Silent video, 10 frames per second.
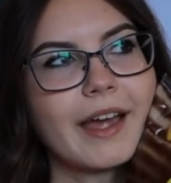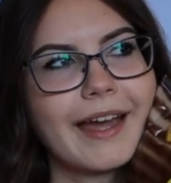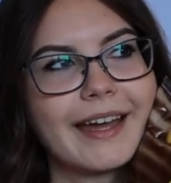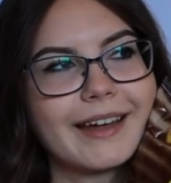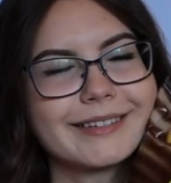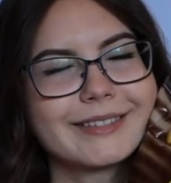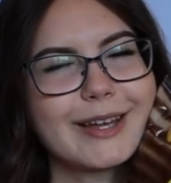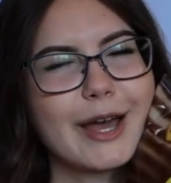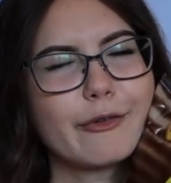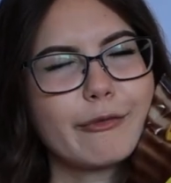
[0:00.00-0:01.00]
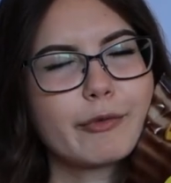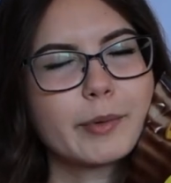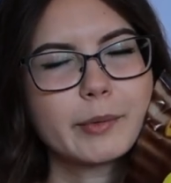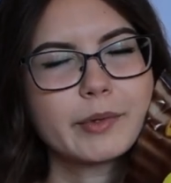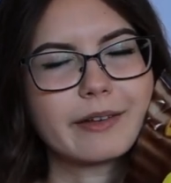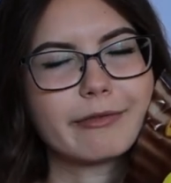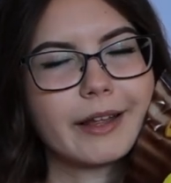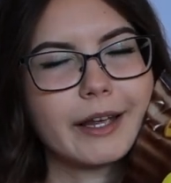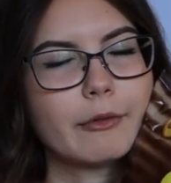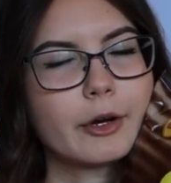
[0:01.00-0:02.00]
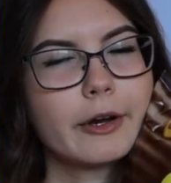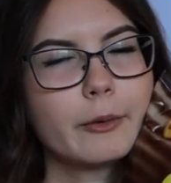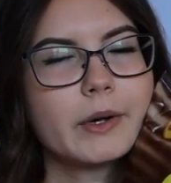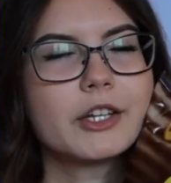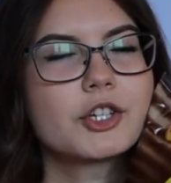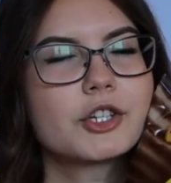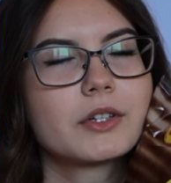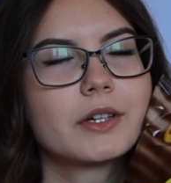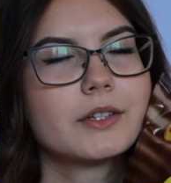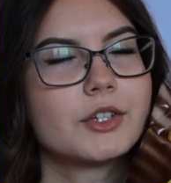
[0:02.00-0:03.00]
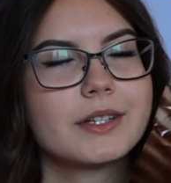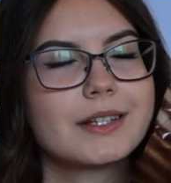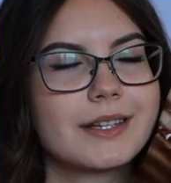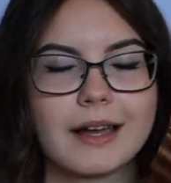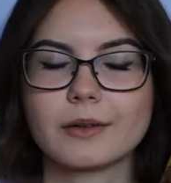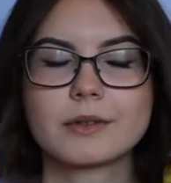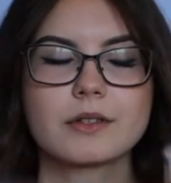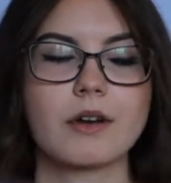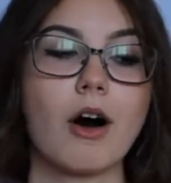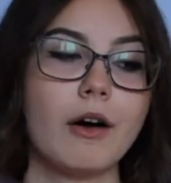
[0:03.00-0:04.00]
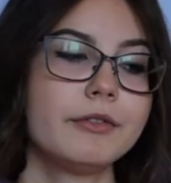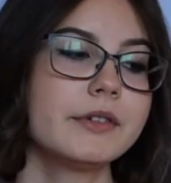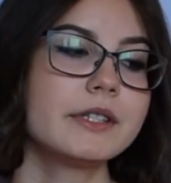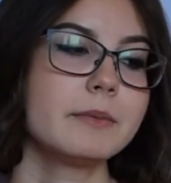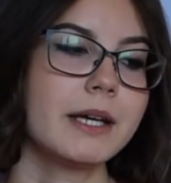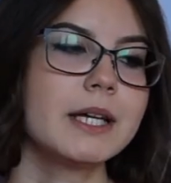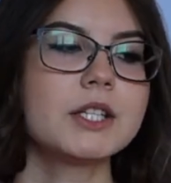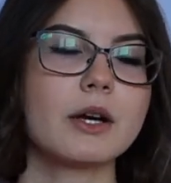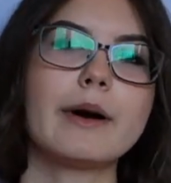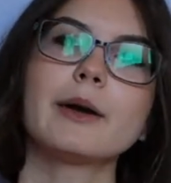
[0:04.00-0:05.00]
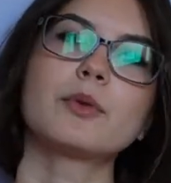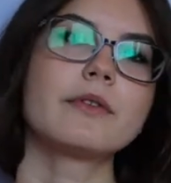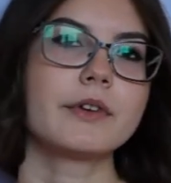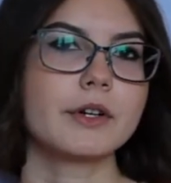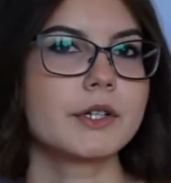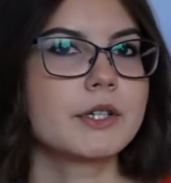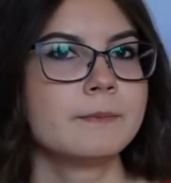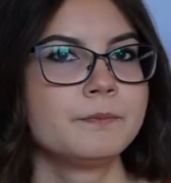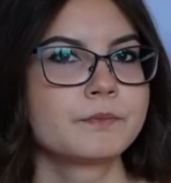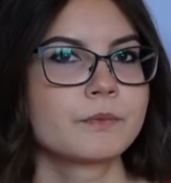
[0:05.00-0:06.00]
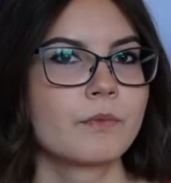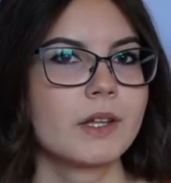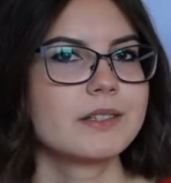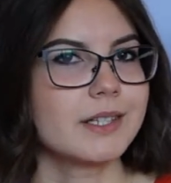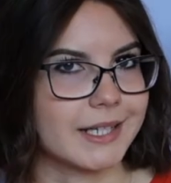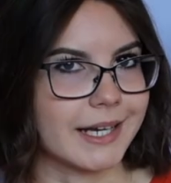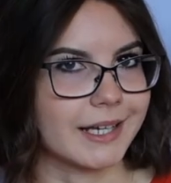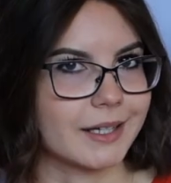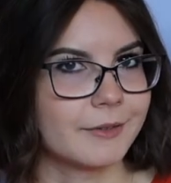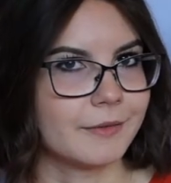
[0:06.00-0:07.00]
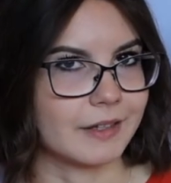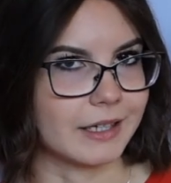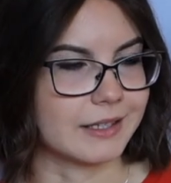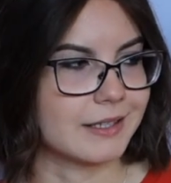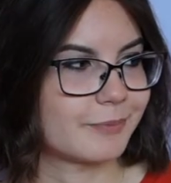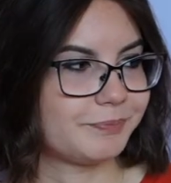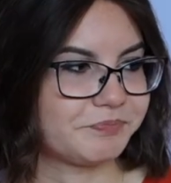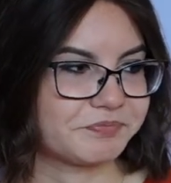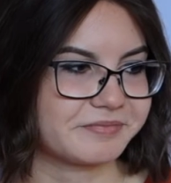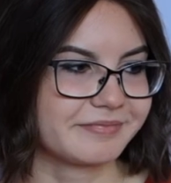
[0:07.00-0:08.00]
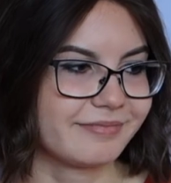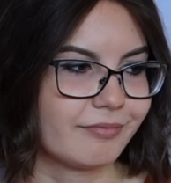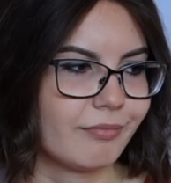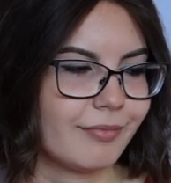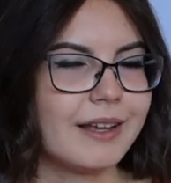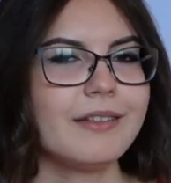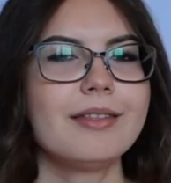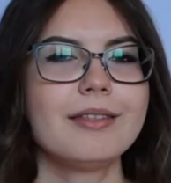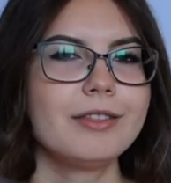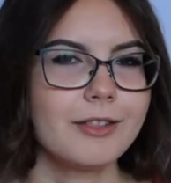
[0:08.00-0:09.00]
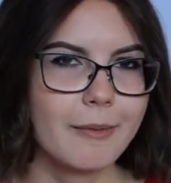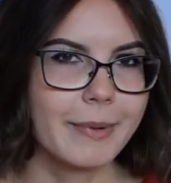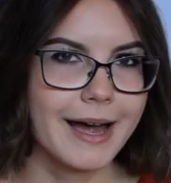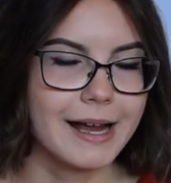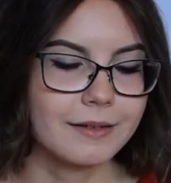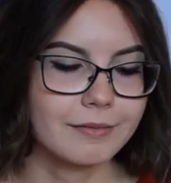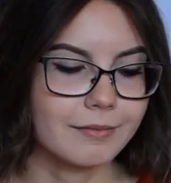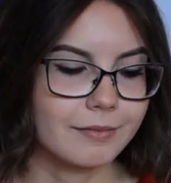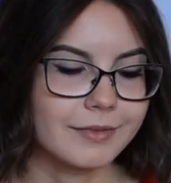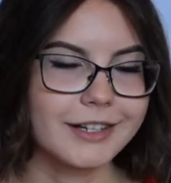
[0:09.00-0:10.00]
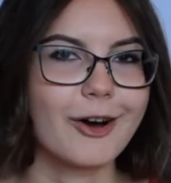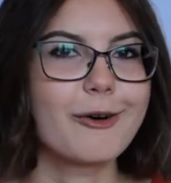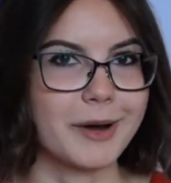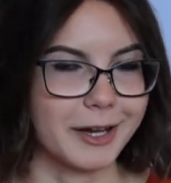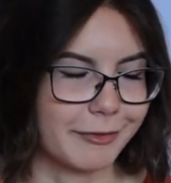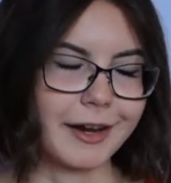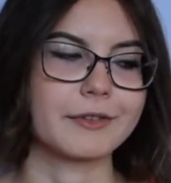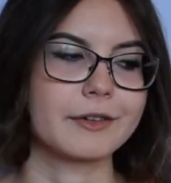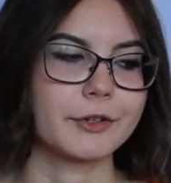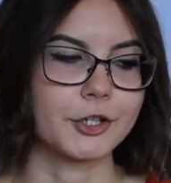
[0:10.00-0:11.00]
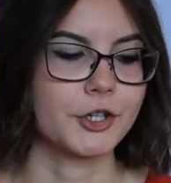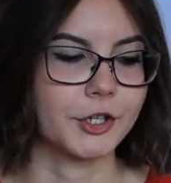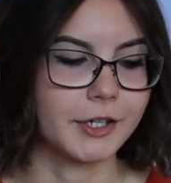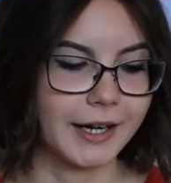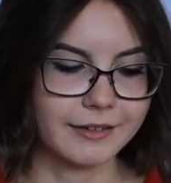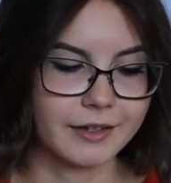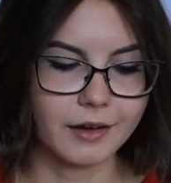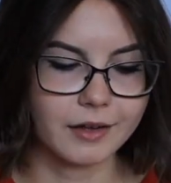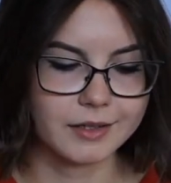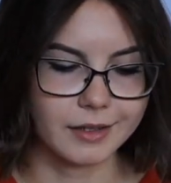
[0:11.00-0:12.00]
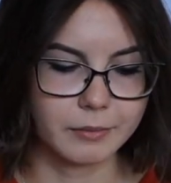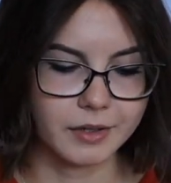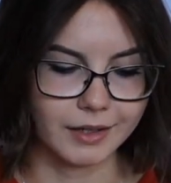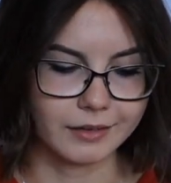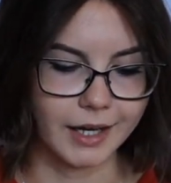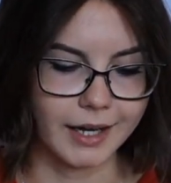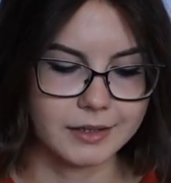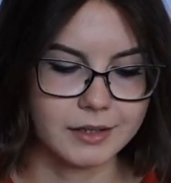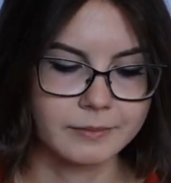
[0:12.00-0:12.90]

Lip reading: and a fruity flavor, which just sounds awful to me, so I preferred to take these. Not bad, not my favorite for sure, and not something that